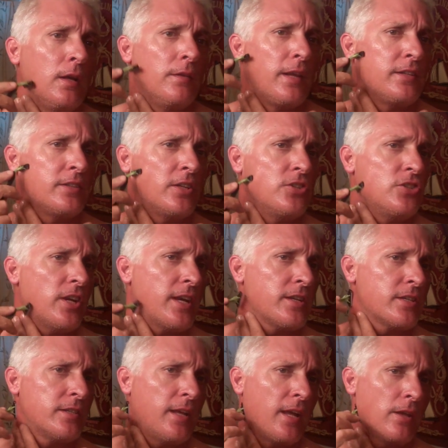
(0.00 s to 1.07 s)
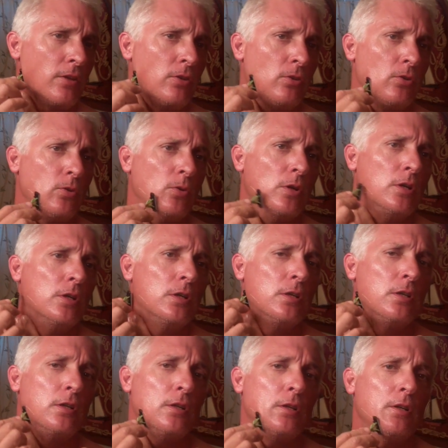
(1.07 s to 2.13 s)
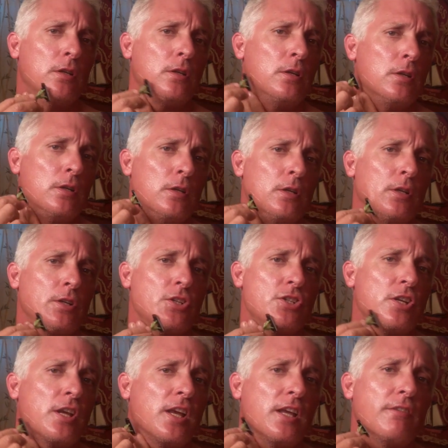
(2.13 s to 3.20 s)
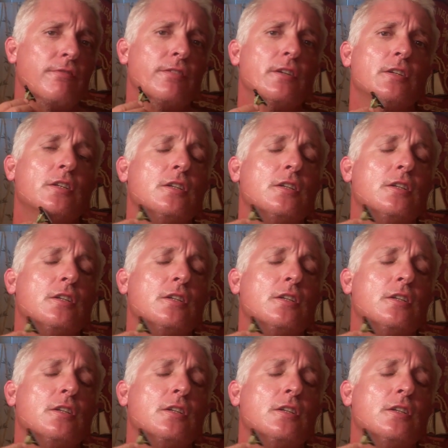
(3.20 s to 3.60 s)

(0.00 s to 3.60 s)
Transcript: they suggest that you shave